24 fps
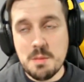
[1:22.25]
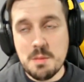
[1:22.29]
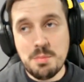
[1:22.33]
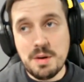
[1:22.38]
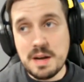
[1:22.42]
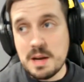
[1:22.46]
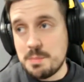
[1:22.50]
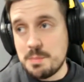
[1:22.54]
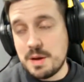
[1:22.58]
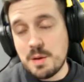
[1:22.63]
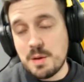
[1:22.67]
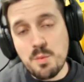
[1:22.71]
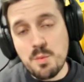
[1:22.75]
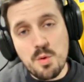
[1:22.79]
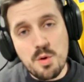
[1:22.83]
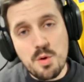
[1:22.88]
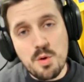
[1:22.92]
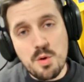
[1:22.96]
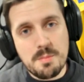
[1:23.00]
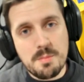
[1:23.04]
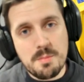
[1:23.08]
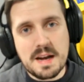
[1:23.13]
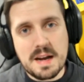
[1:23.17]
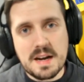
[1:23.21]
Brilliant bit of
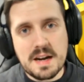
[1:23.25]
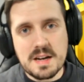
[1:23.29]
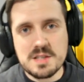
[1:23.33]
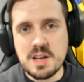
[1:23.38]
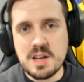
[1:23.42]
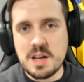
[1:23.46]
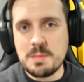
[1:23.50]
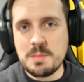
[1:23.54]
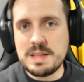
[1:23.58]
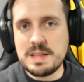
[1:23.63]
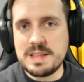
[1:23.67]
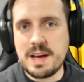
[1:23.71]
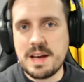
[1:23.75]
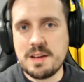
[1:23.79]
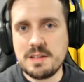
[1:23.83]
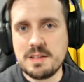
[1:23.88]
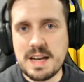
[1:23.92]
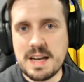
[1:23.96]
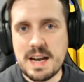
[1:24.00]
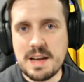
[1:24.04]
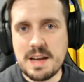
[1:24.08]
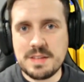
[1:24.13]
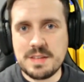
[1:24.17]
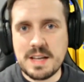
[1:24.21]
work from Manor Solomon
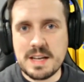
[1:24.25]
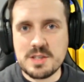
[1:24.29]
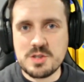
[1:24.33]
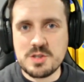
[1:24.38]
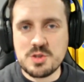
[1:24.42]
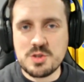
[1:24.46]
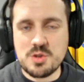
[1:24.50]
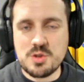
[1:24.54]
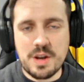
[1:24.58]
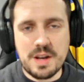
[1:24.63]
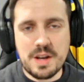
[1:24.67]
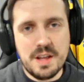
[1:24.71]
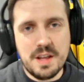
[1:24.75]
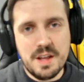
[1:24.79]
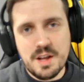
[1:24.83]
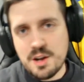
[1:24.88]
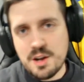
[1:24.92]
down the left-hand side.